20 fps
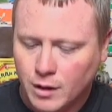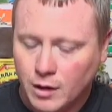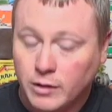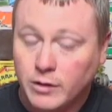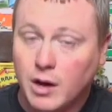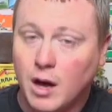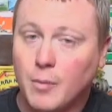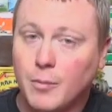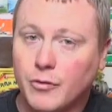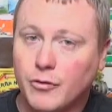
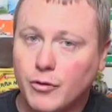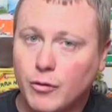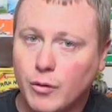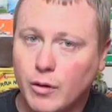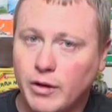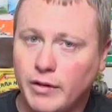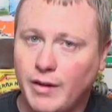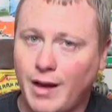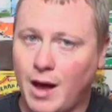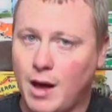Thomas
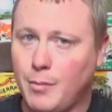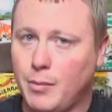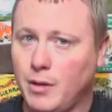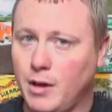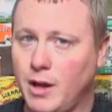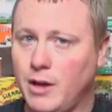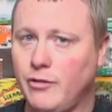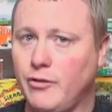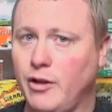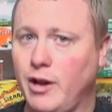Creek's
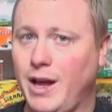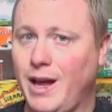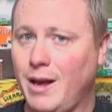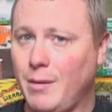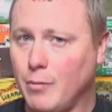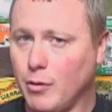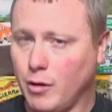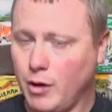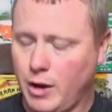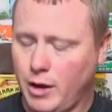Appalachian
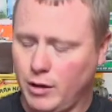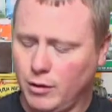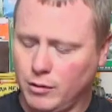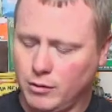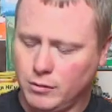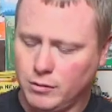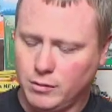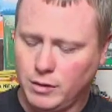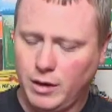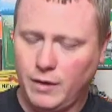Amber
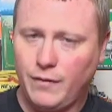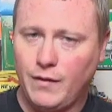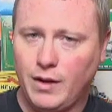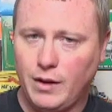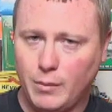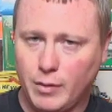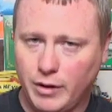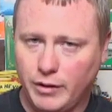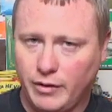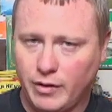Ale, if
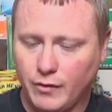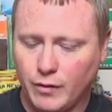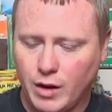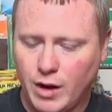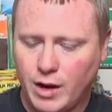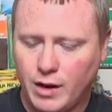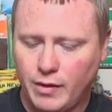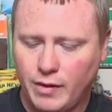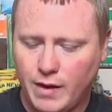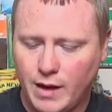anybody's ever
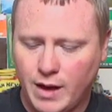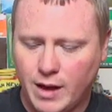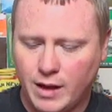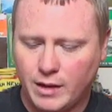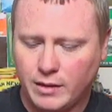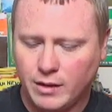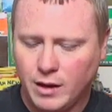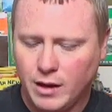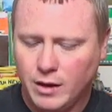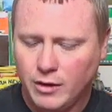had
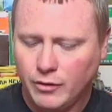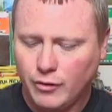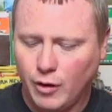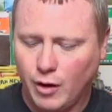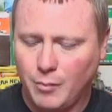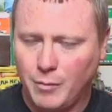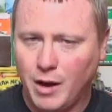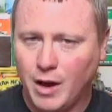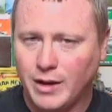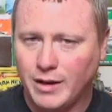that. So
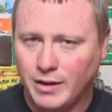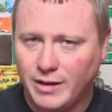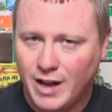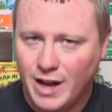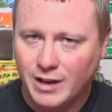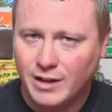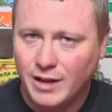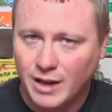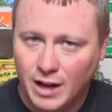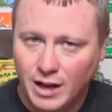I'm not
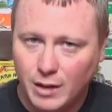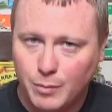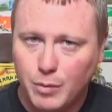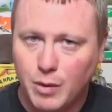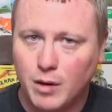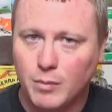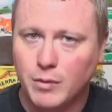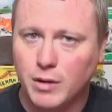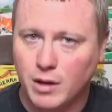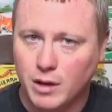detecting any
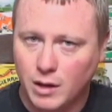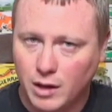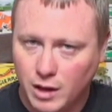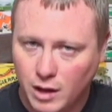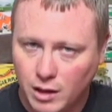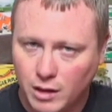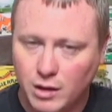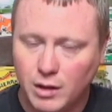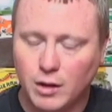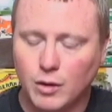pumpkin
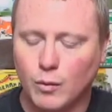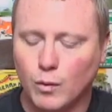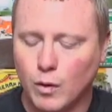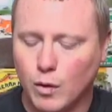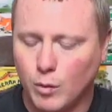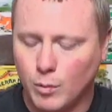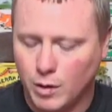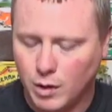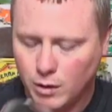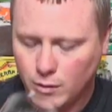in the
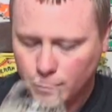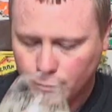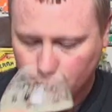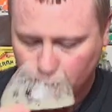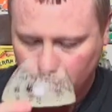aroma.